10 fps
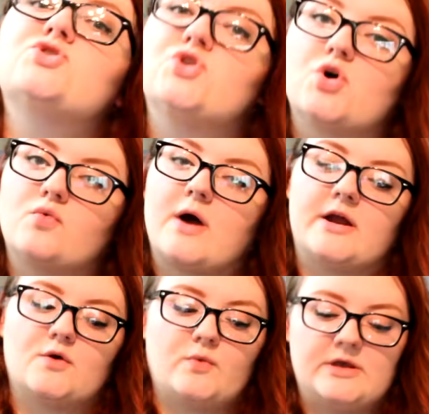No
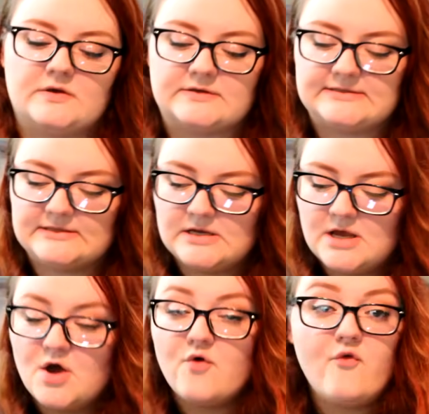wire wheels
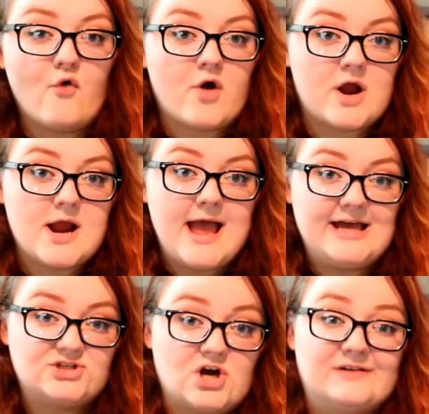for
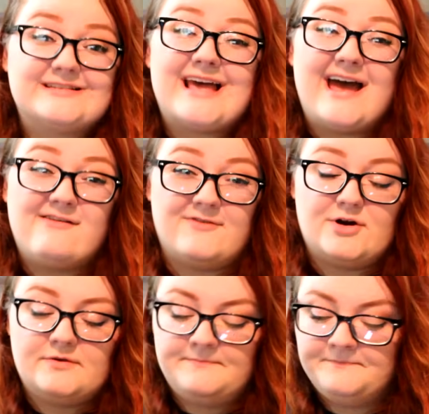hedgehogs ever.